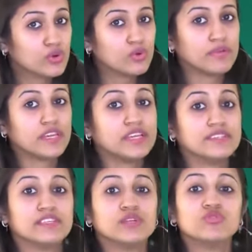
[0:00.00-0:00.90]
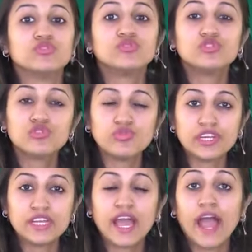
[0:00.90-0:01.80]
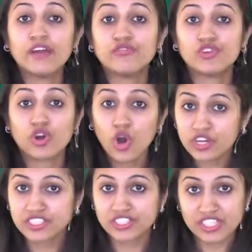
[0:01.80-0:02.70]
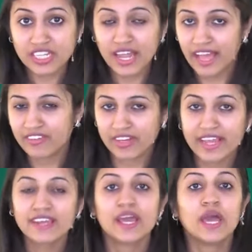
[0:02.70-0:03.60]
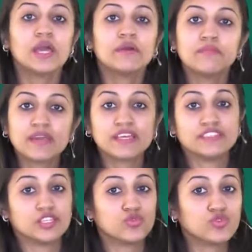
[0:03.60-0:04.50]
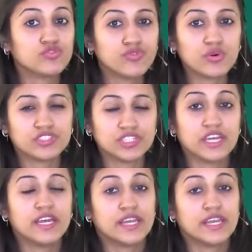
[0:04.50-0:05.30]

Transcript: 2B is equal to 2D. And for oxygen, I will get B is equal to 4C.